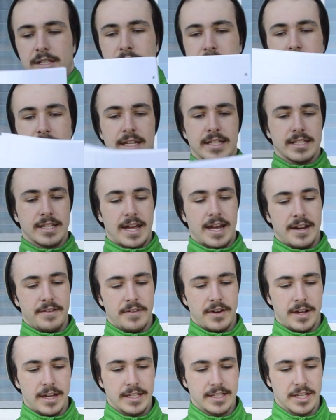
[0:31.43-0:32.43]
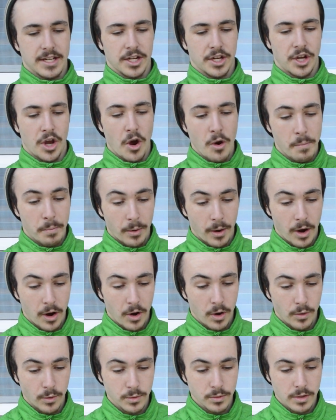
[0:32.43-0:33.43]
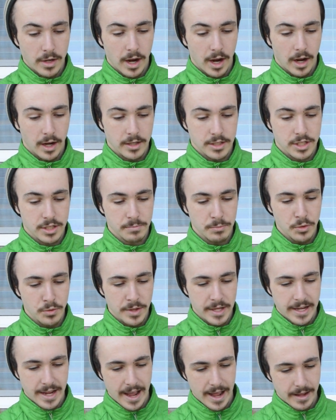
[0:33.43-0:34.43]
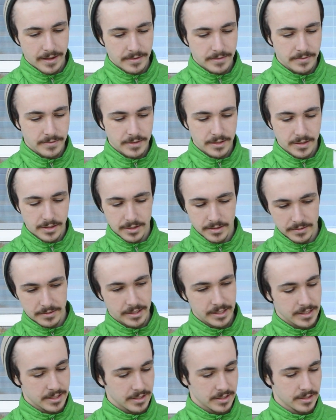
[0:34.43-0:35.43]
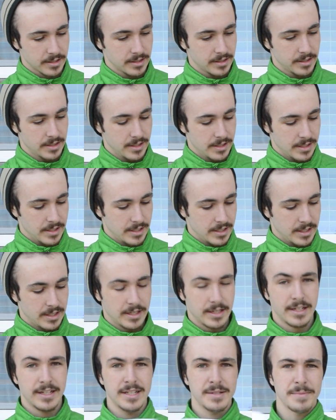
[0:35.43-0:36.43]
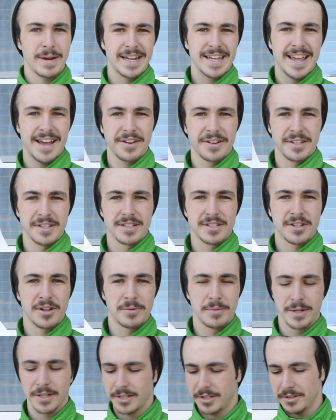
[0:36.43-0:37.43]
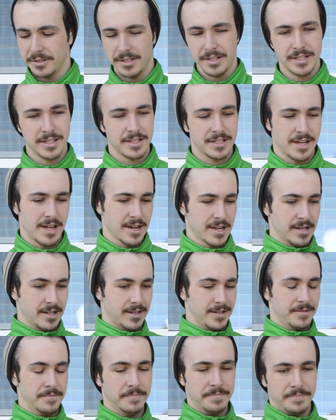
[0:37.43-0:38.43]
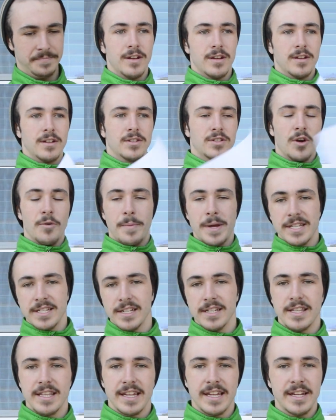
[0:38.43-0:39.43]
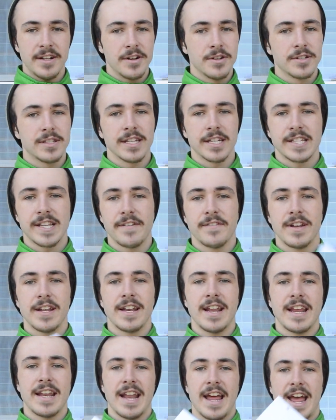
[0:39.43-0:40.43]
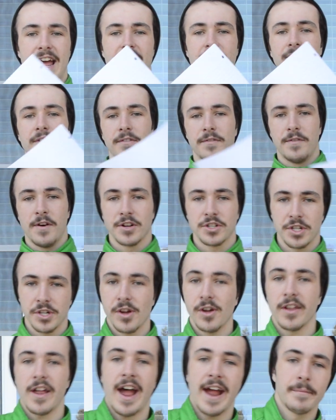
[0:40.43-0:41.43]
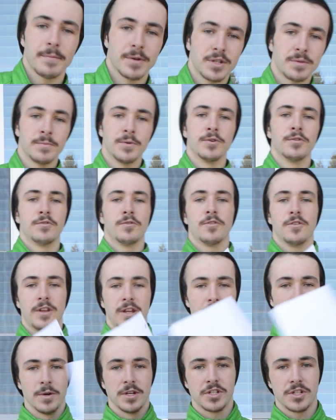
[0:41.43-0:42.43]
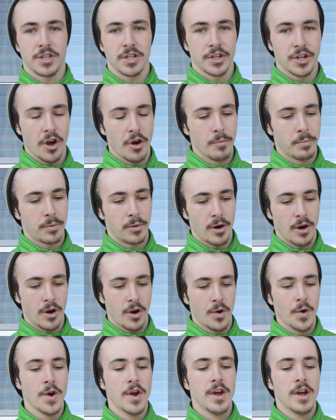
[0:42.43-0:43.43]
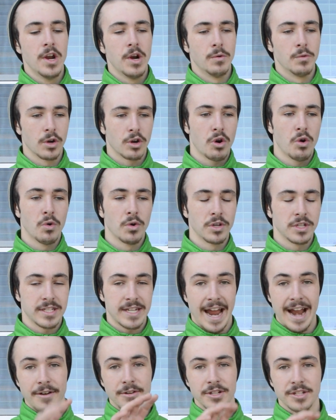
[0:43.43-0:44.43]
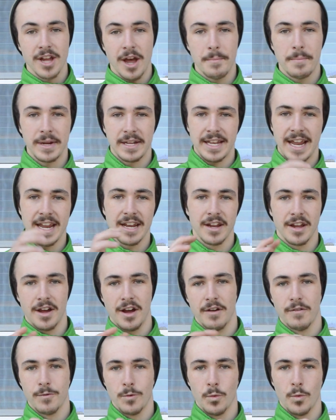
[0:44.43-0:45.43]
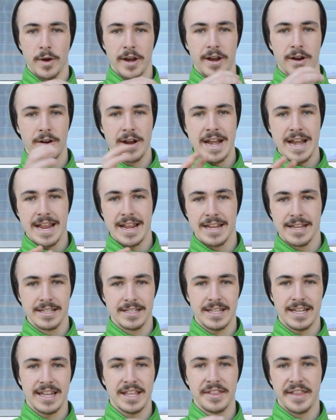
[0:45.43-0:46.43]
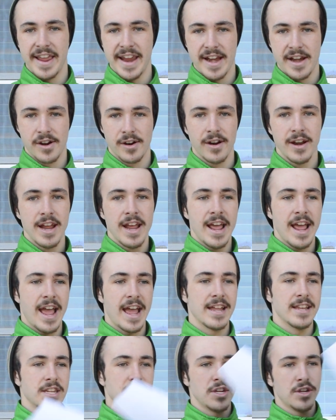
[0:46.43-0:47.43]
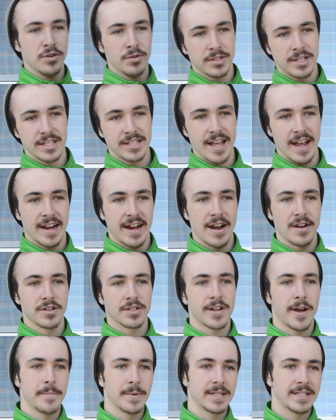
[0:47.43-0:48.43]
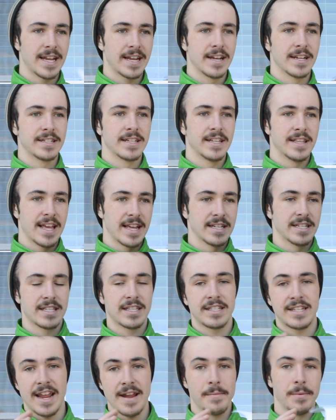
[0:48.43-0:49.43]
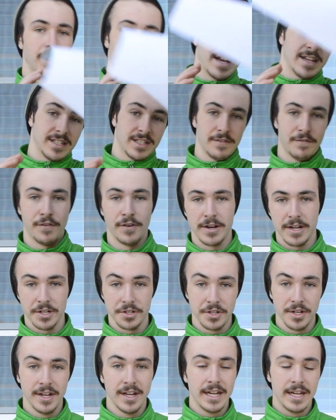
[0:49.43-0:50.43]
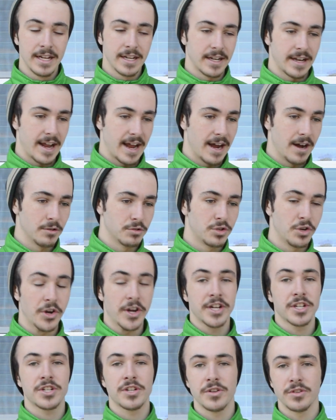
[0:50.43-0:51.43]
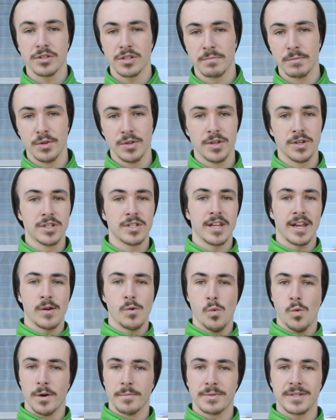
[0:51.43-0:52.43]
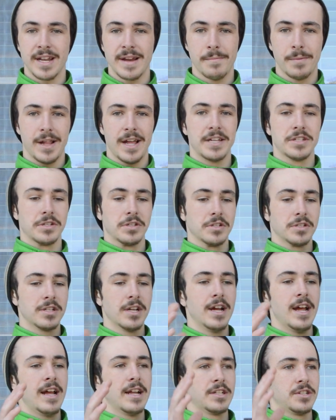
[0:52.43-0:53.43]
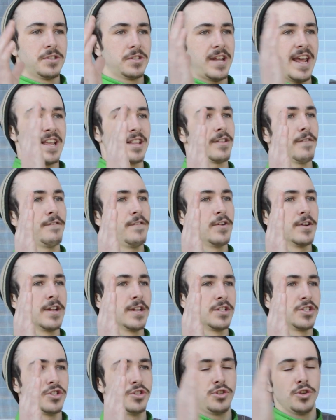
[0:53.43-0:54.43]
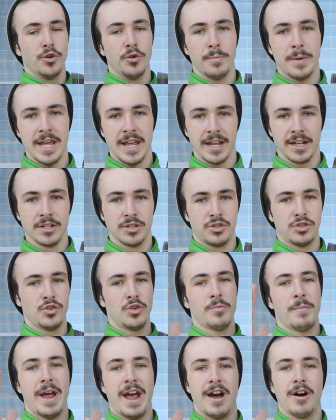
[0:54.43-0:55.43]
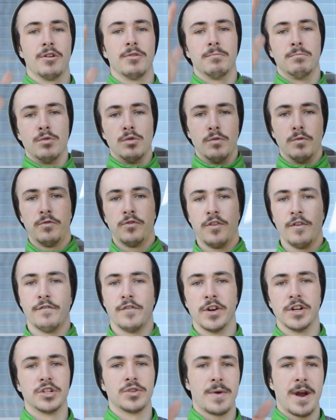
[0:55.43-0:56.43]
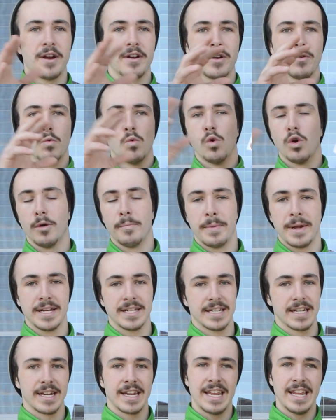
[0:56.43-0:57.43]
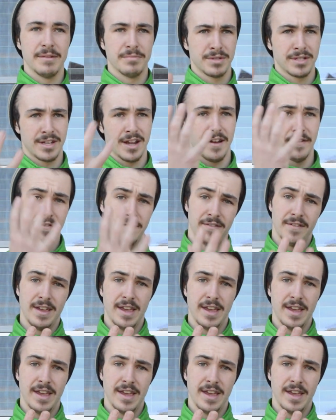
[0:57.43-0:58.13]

See, it's kind of a, it's a GoPro smoothing. This is my calculus homework, dude. This is not gonna. So basically the Hero 6, 7, and 8 have a function called HYPERSMOOTH in which the GoPro records gyroscopic data of where it is in the air and uses that gyroscopic data to then stabilize the footage. Now, traditional smoothers like warp stabilizers take the footage, zoom in, zoom out, move the footage around and warp it to keep stuff